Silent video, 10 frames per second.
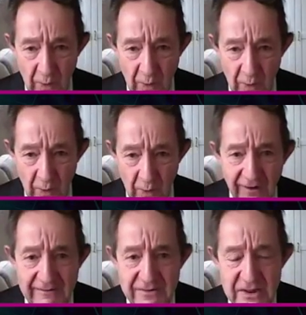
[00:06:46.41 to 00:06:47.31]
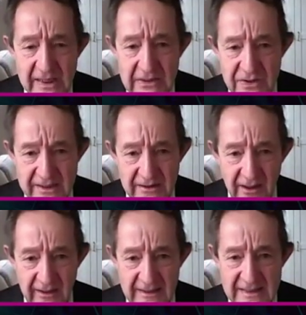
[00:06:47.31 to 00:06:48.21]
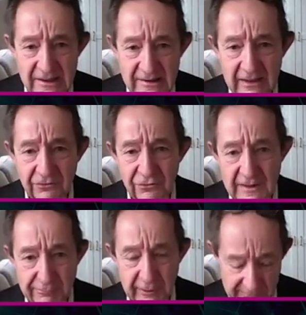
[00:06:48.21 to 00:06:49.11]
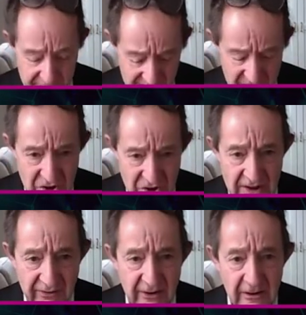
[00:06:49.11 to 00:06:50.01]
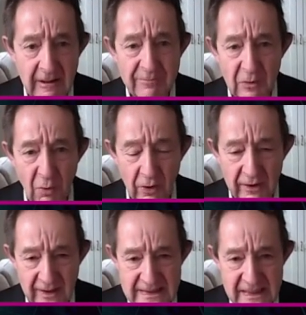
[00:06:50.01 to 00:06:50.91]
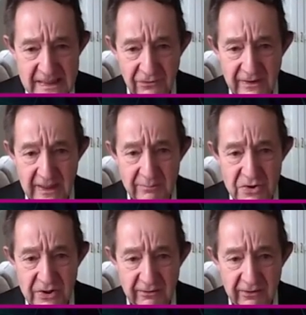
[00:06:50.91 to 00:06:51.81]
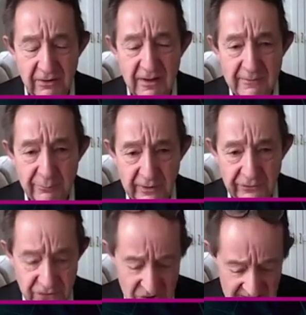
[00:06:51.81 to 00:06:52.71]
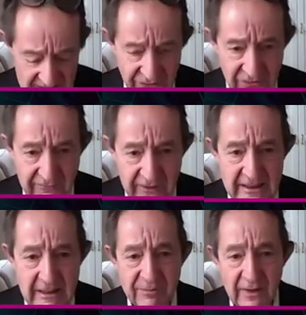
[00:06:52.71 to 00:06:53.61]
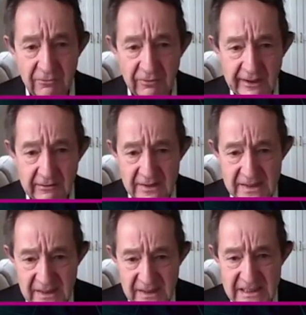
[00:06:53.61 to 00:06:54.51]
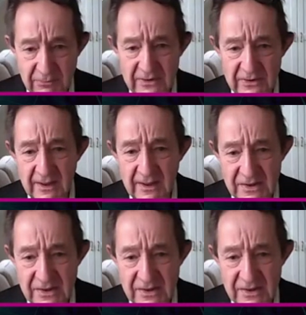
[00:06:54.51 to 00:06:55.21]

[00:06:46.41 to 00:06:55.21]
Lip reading: And there are five stages in learning: selection of the appropriate material, organization of that material, presentation of it, regular assessment,